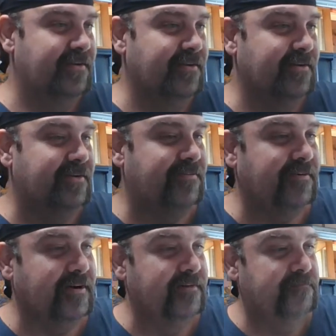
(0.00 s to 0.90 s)
Those are
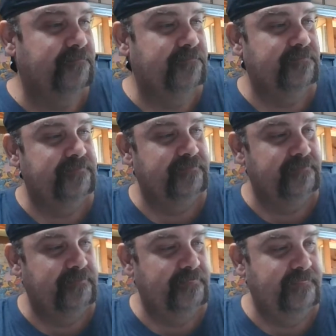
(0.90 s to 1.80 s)
fun.
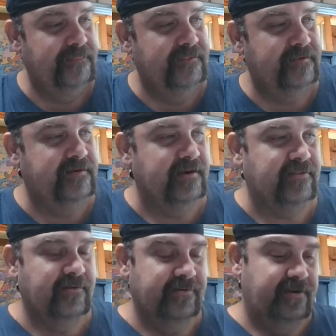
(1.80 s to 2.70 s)
Check
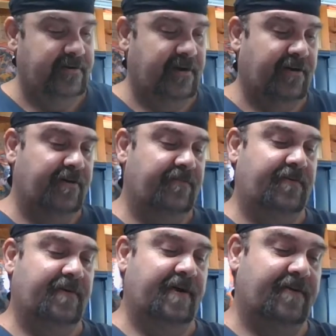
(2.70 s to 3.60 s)
those out if
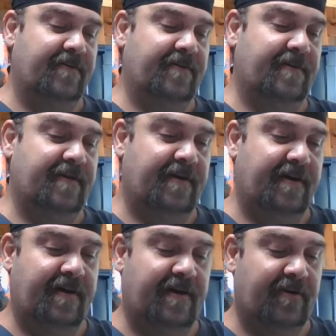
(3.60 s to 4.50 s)
you like your
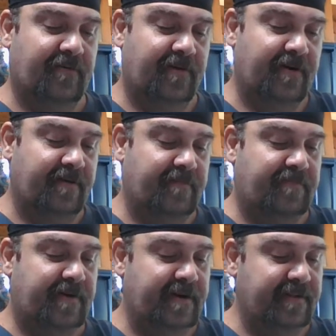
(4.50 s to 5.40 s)
artwork
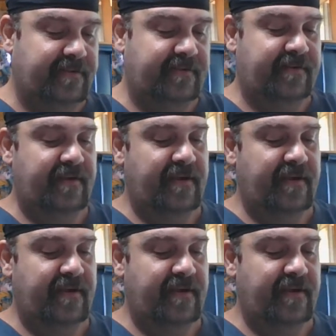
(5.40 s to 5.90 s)
prints.